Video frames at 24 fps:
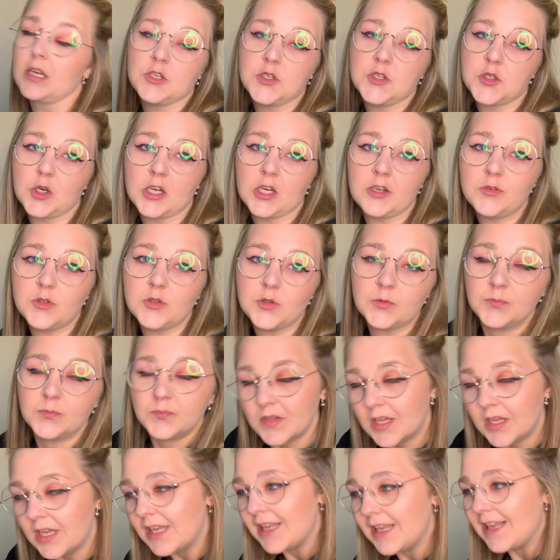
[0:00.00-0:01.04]
I strive to
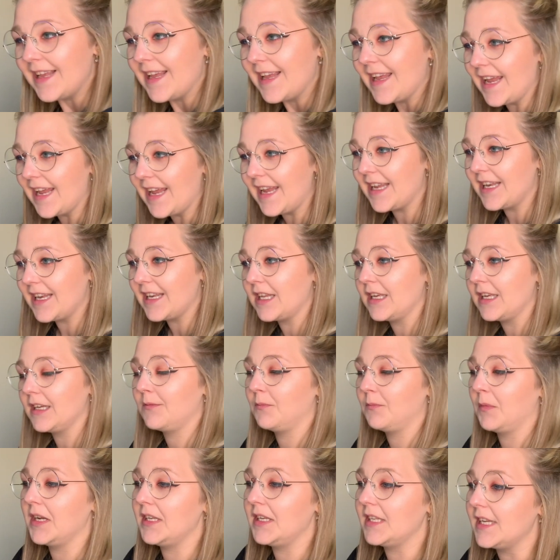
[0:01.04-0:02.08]
in
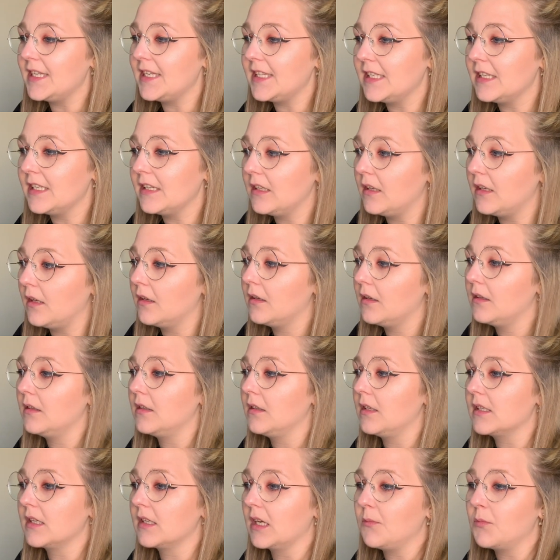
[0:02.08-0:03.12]
my day-to-day
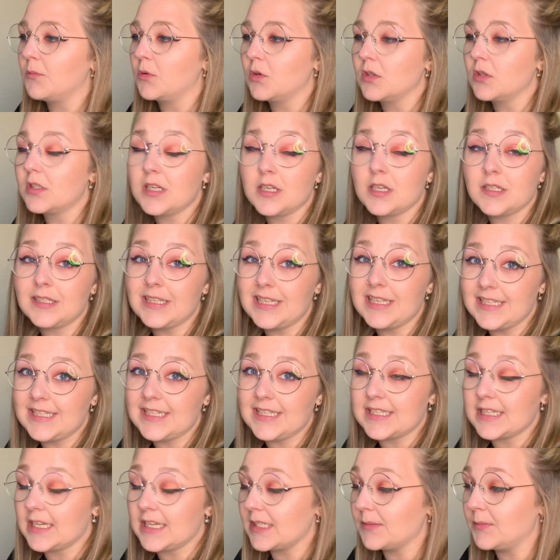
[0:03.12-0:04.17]
design process is
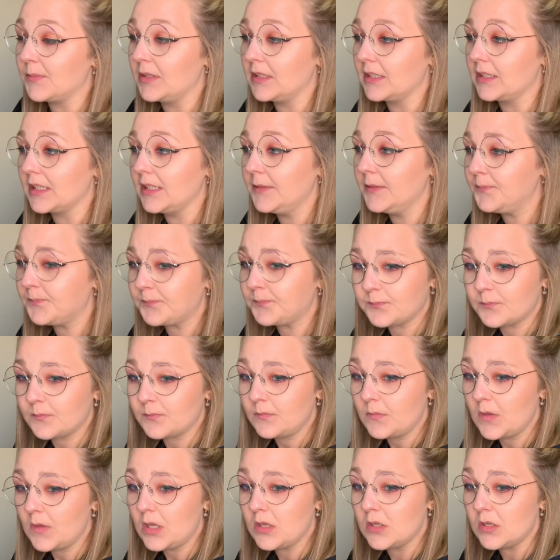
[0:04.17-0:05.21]
accessibility.
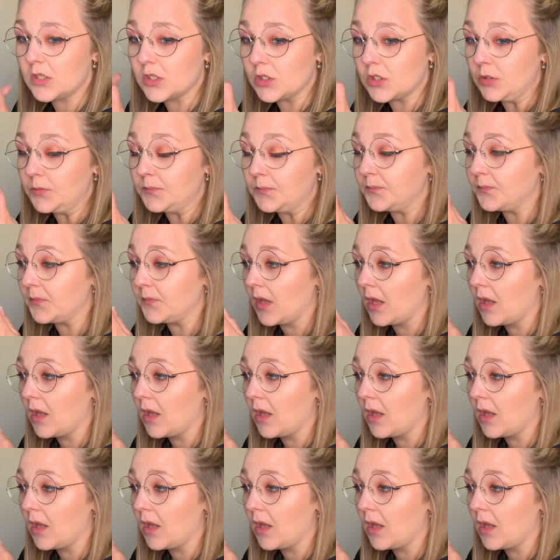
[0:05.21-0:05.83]
So